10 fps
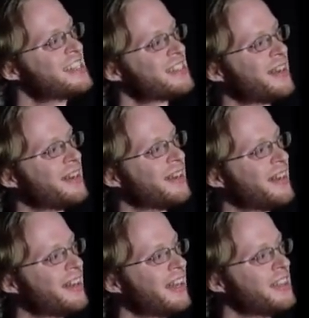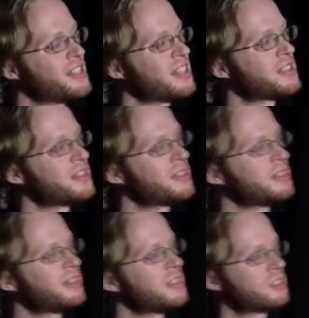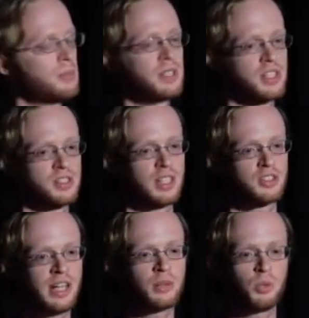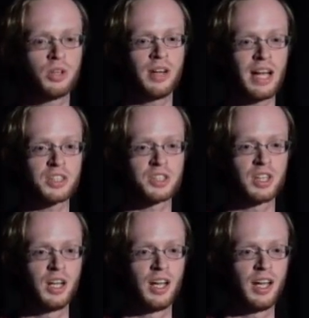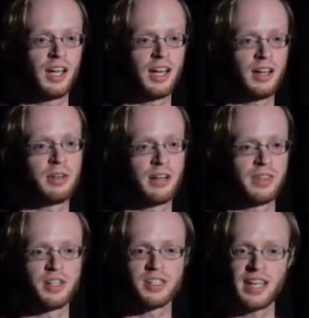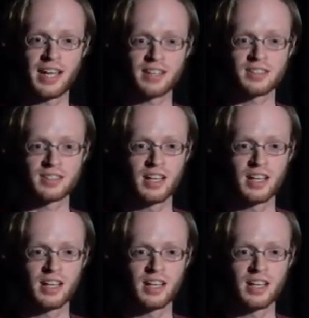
so, and there's also scripting issues. Like Dragon will crash every now and then, it just hangs.